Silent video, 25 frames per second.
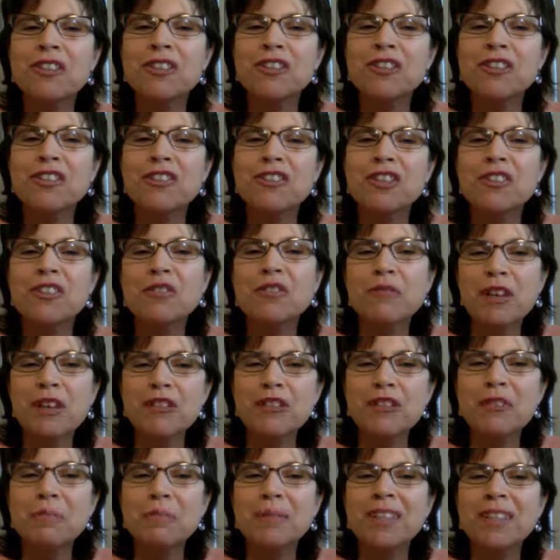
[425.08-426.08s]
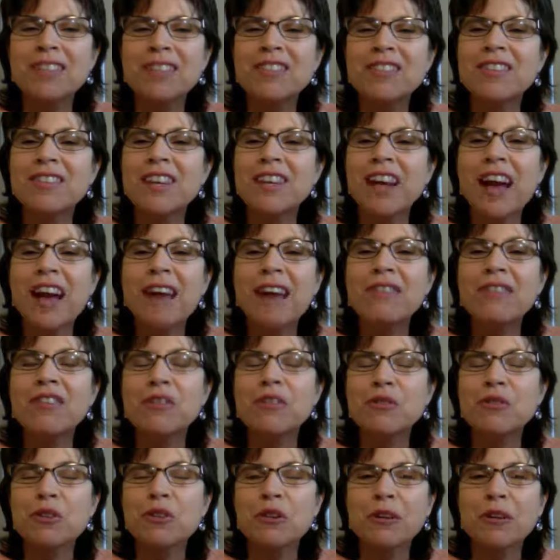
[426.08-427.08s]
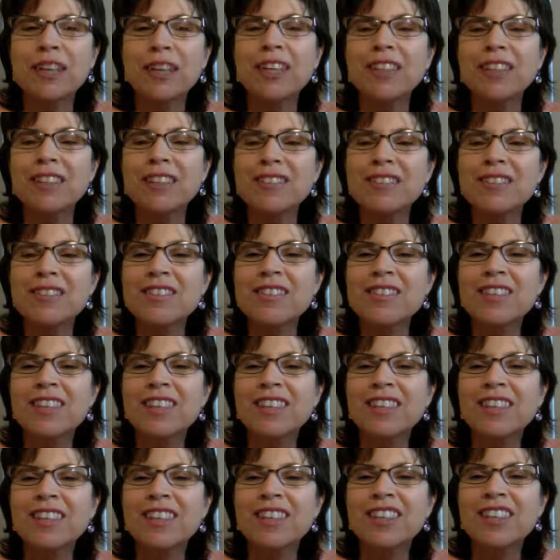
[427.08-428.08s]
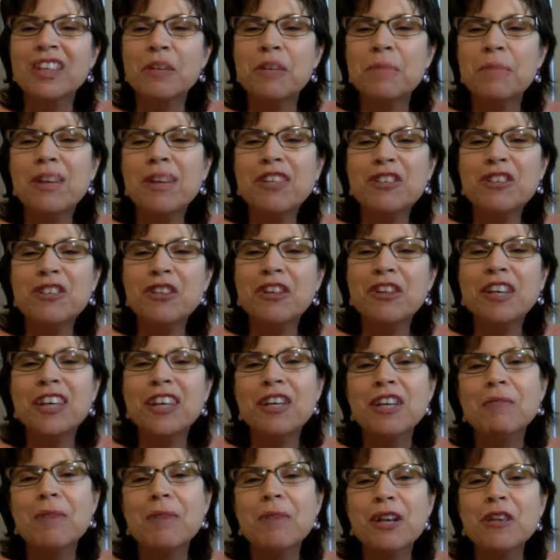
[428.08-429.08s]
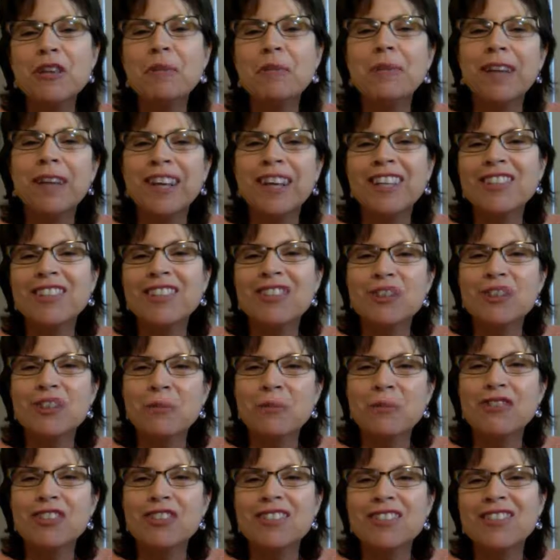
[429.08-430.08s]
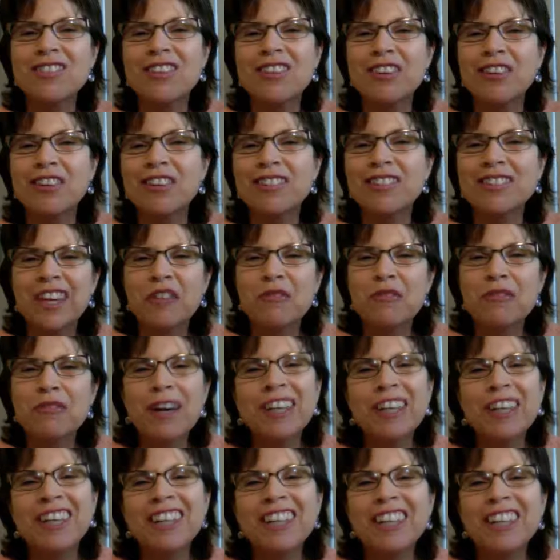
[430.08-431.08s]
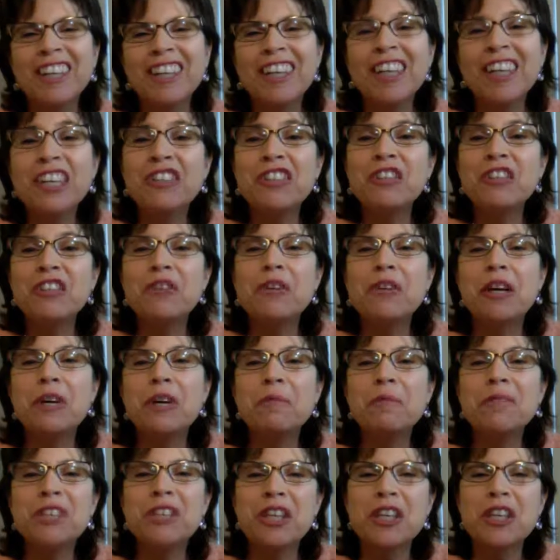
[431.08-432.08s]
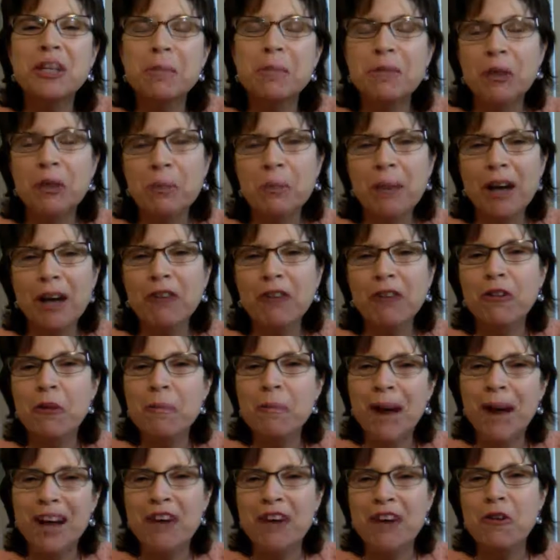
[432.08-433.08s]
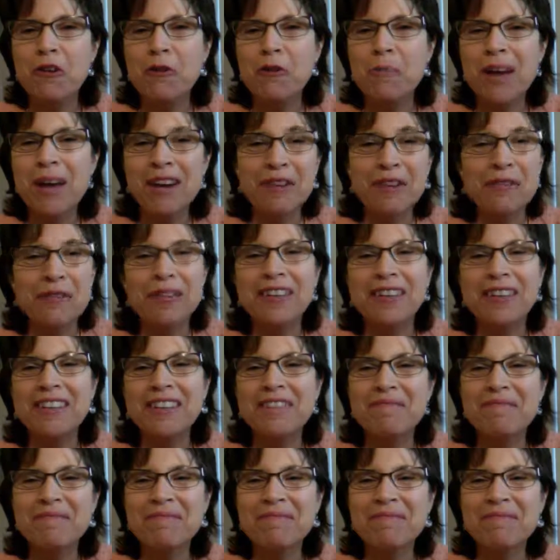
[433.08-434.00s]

suggest recipes that have those ingredients. It makes cooking and menu planning so much easier. And finally, HITO helps keep your microbiome healthy.